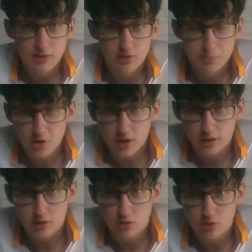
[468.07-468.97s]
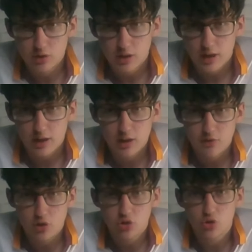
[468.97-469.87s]
to support Andy Cook, and then you've
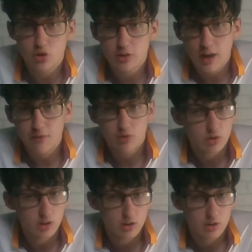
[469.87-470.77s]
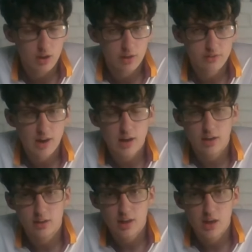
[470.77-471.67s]
got young Kavanagh on that side,
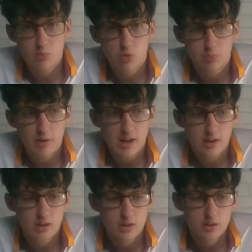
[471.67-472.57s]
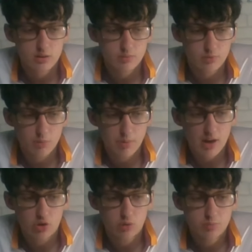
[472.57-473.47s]
and he would be the
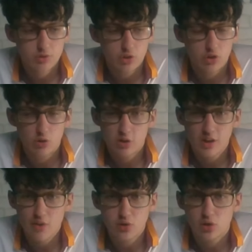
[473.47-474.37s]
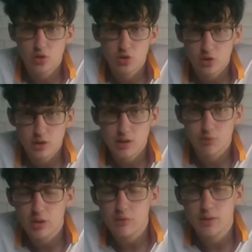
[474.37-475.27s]
backup to young Kavanagh. You don't need
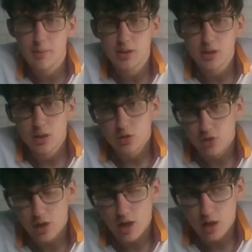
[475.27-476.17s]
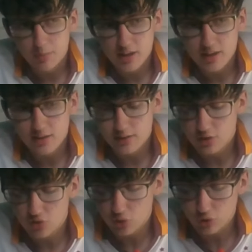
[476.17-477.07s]
three of them, so I'd be against
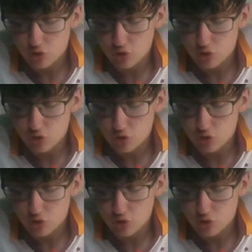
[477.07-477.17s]
it just